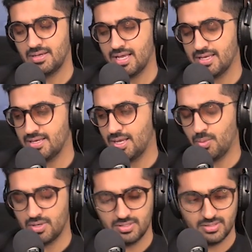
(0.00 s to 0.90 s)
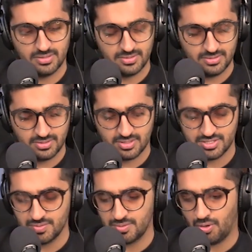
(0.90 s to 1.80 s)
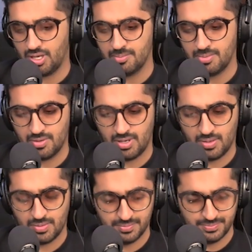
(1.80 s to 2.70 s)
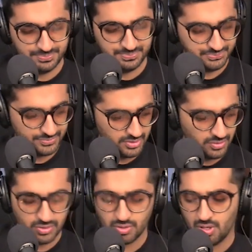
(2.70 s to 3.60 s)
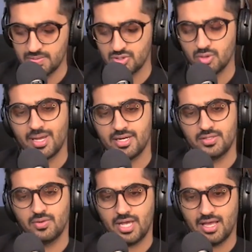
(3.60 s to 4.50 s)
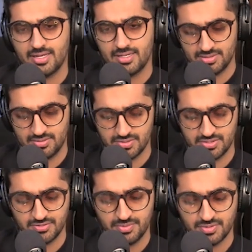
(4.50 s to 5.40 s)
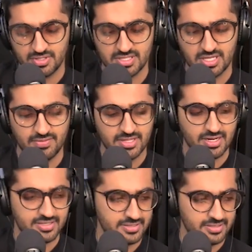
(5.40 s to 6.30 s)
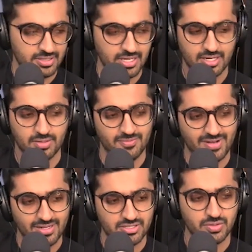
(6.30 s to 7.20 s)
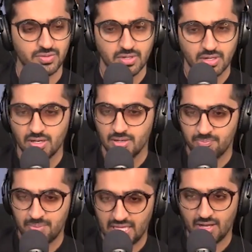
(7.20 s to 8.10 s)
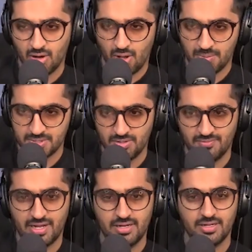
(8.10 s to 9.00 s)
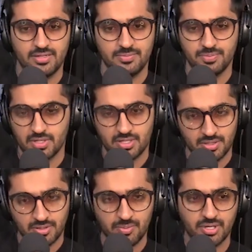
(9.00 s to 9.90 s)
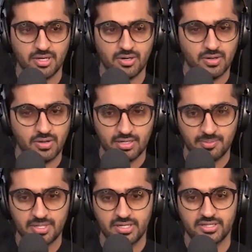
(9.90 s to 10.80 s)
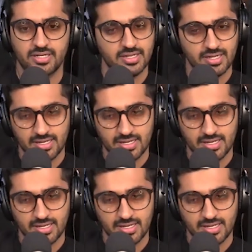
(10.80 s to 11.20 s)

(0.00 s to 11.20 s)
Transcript: I, I wonder, because you were talking about how, you know, you can always go back to the organic sources of music discovery, that is getting to a vinyl store, picking out an obscure vinyl, uh, you know, putting it on your record player, and then